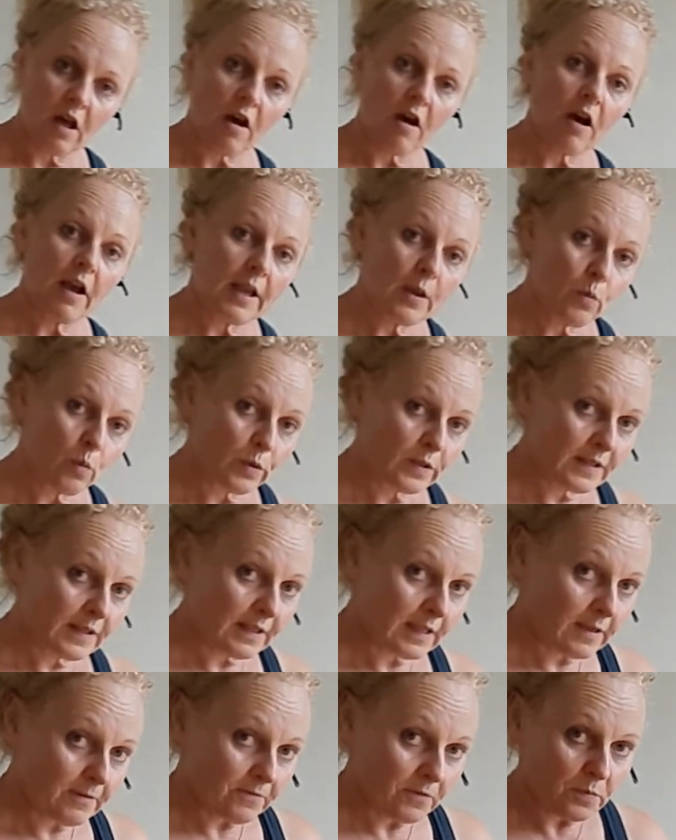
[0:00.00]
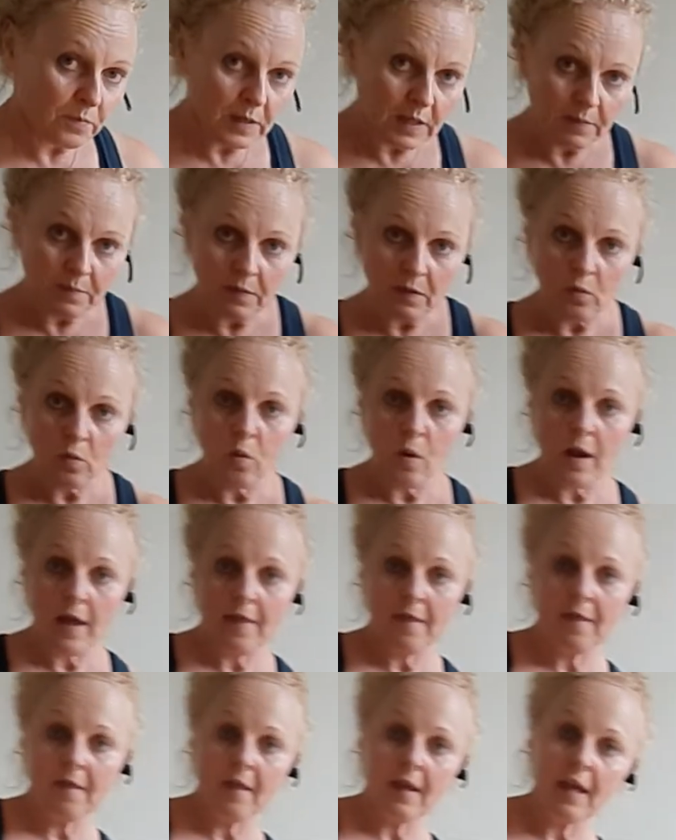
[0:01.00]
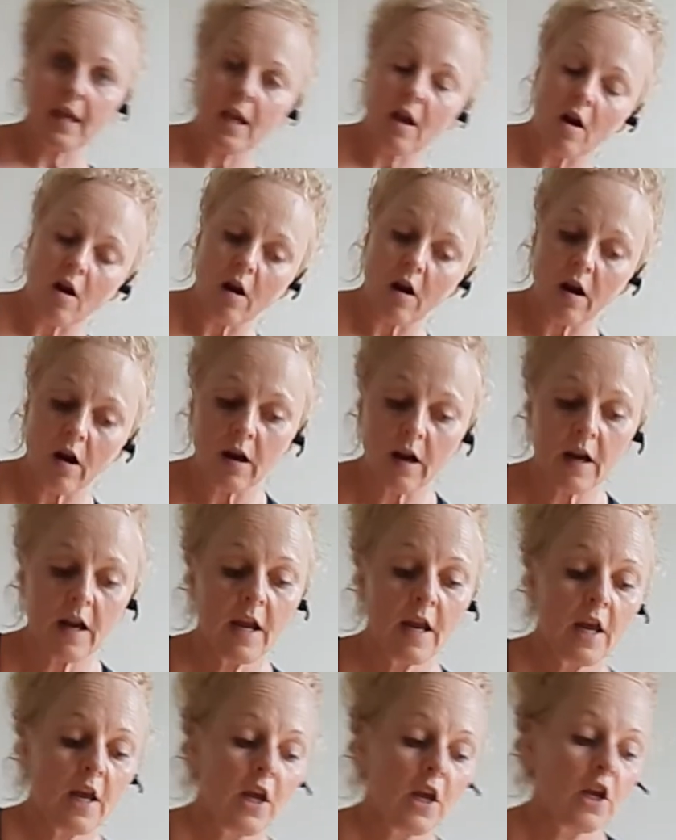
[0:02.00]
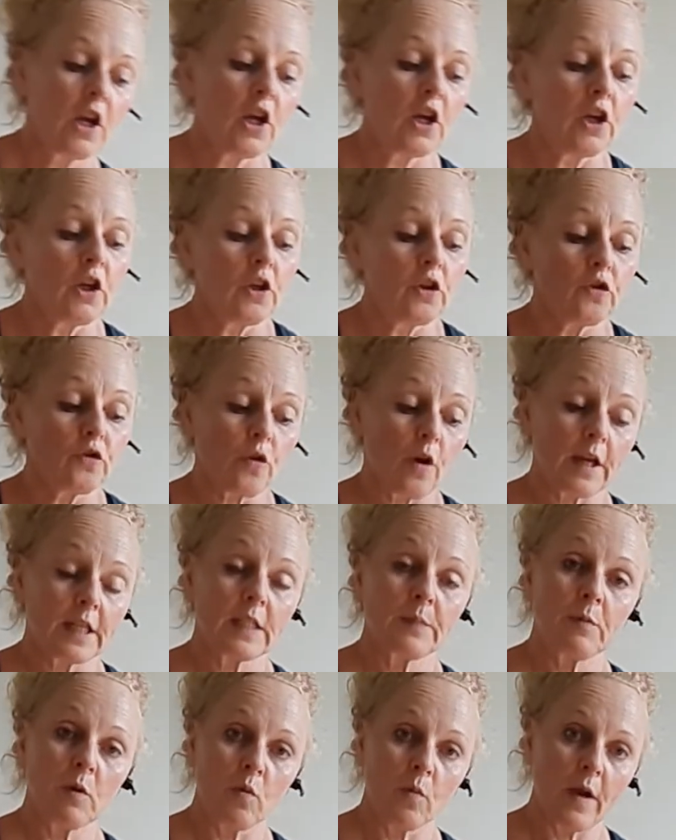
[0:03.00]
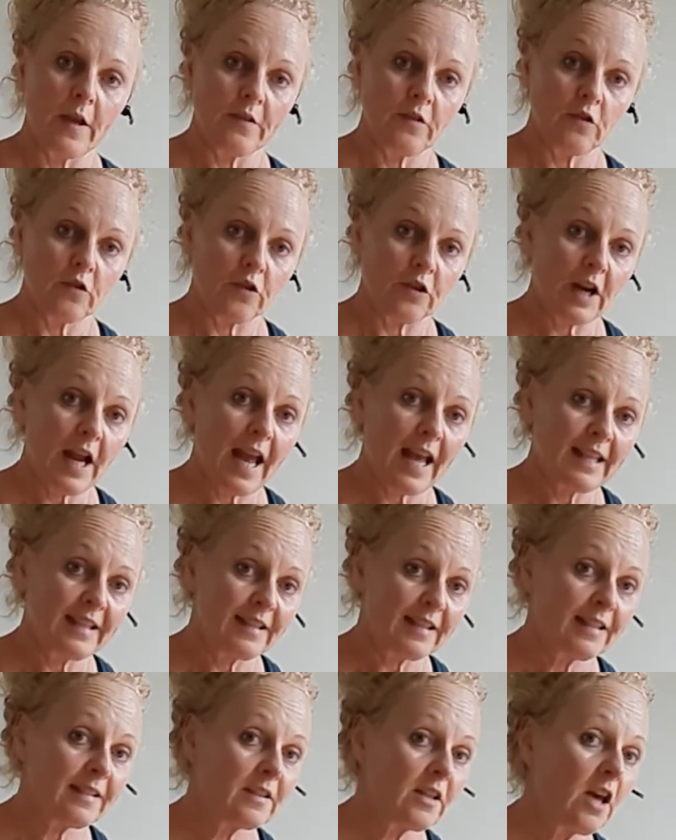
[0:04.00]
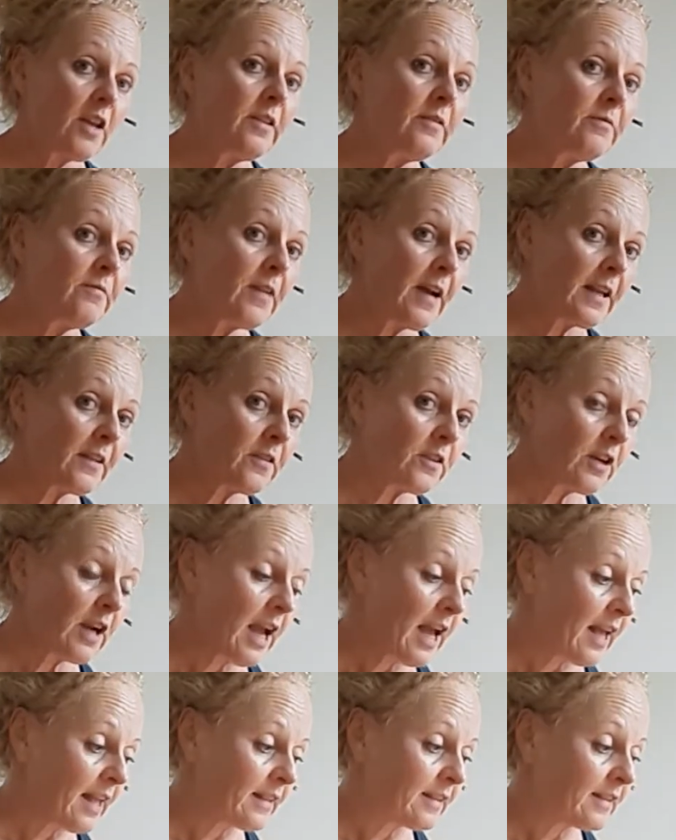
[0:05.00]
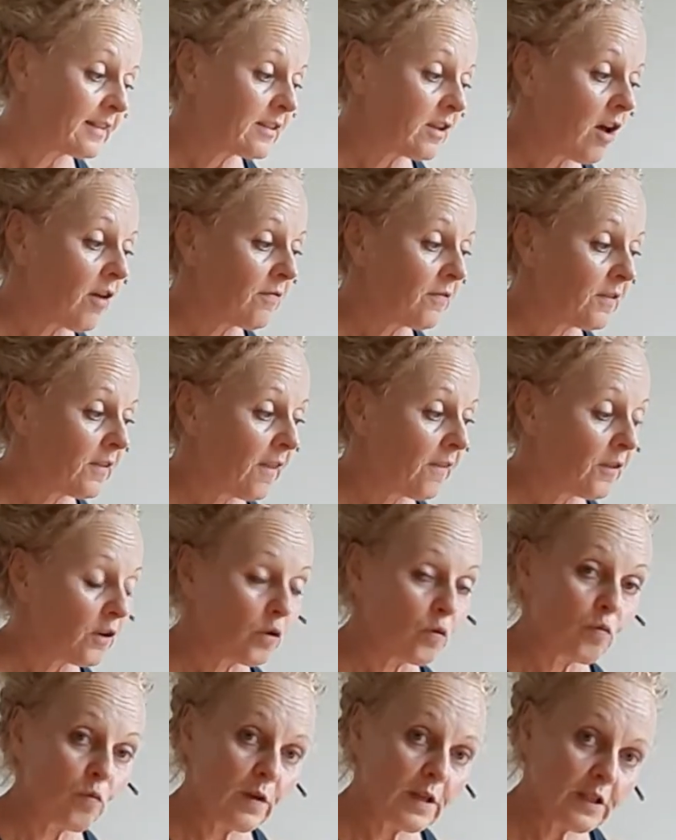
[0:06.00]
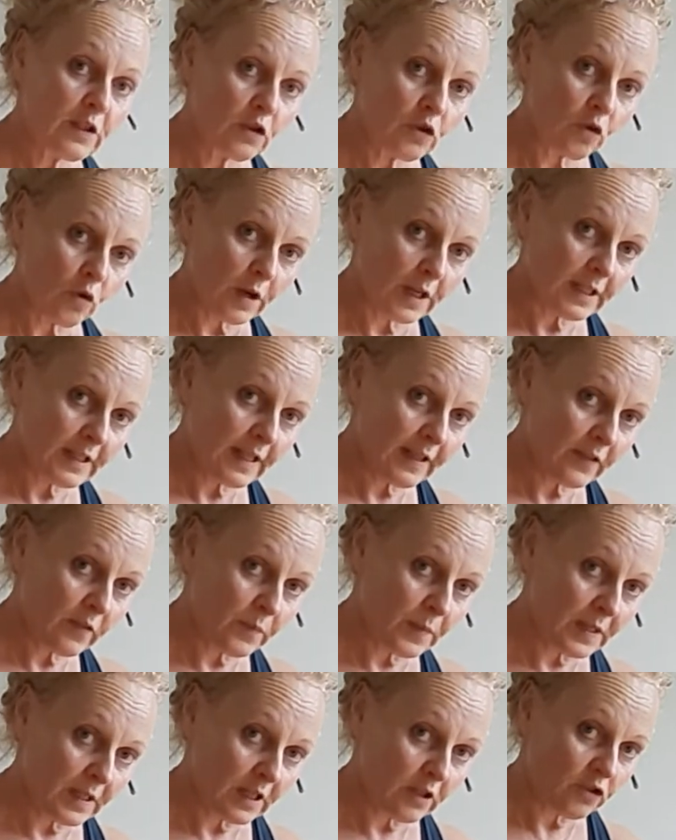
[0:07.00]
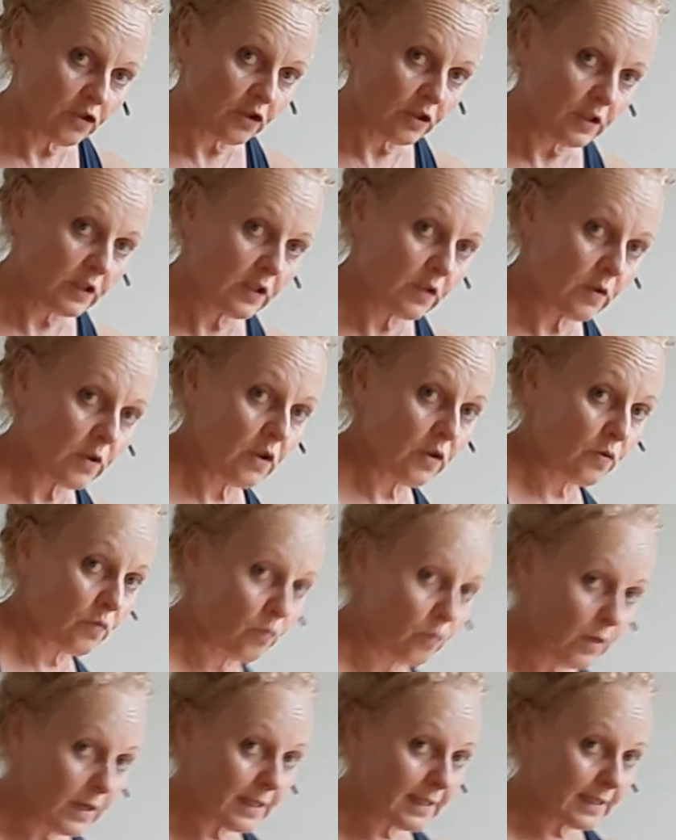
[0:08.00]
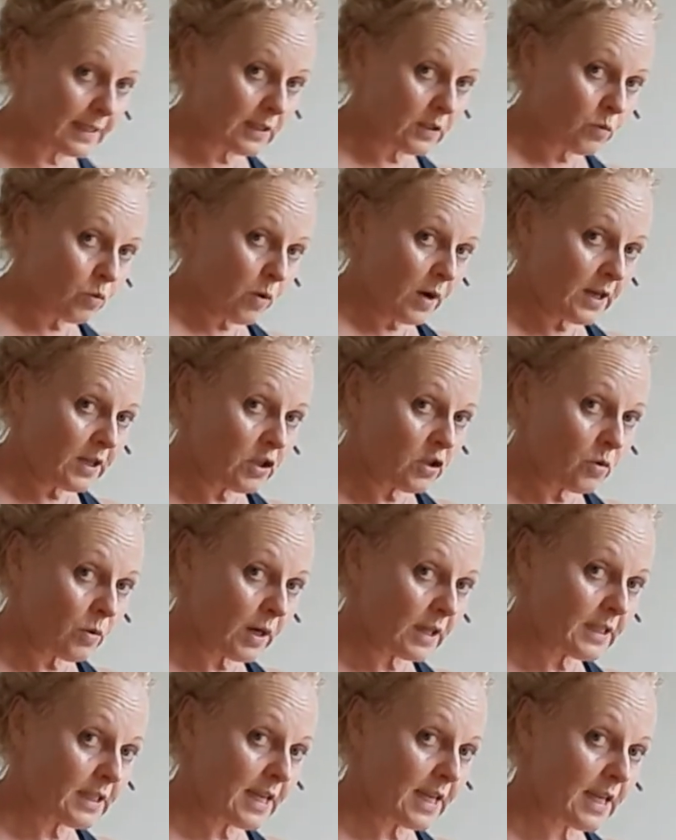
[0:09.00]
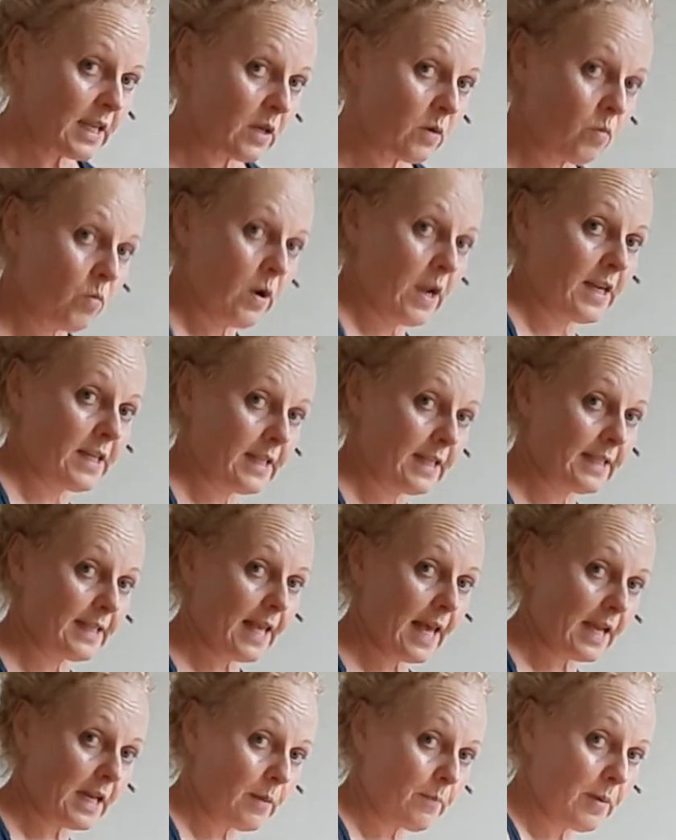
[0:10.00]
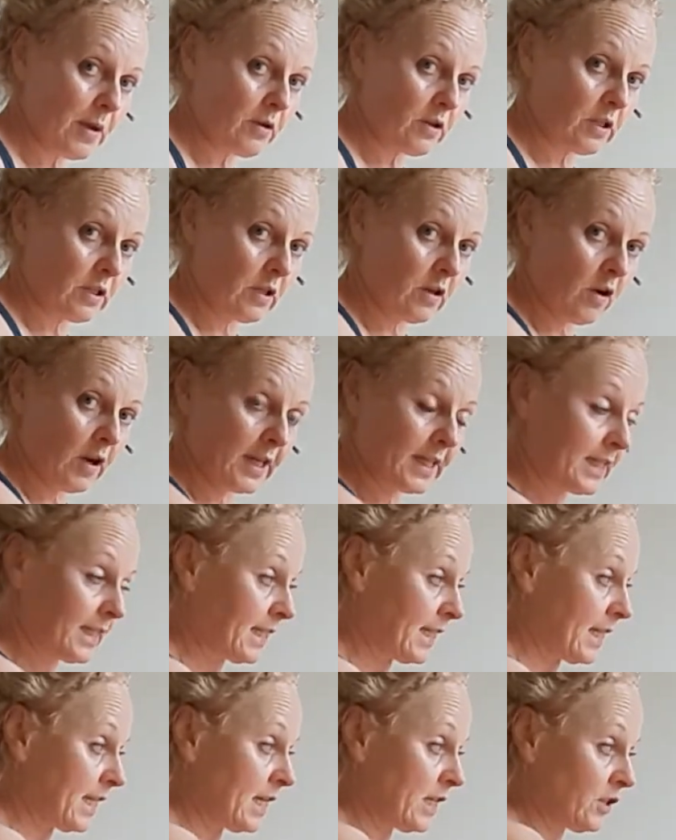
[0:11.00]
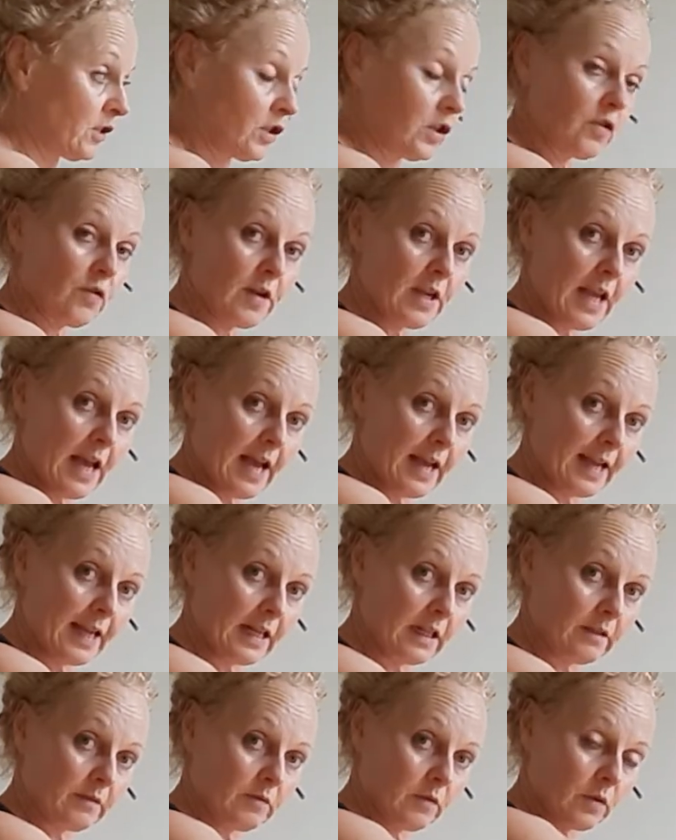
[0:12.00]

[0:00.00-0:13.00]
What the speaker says: I would see for people when they are trying to put weight through their hands is not in fact their hand, it's often that their wrist joint has been injured. So your wrist, when you are taking weight, is at about a 90-degree angle.